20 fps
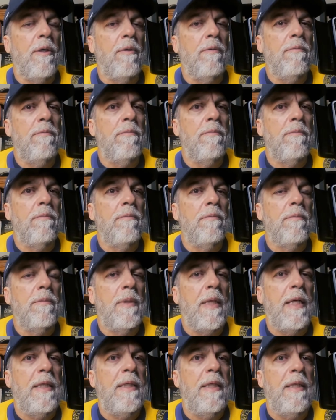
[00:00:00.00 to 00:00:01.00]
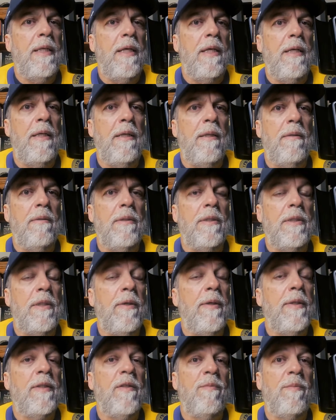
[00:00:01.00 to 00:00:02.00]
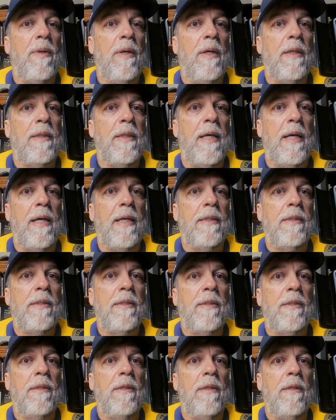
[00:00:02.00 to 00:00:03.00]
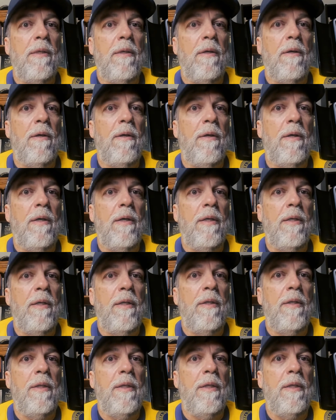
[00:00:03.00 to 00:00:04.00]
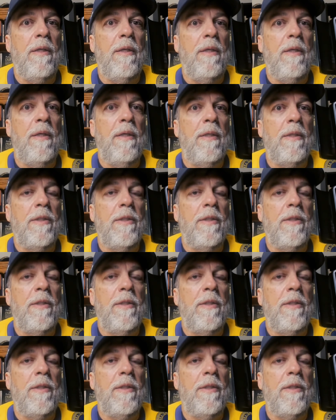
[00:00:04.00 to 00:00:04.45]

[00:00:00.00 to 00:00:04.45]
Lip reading: ago, I did a series of podcasts on the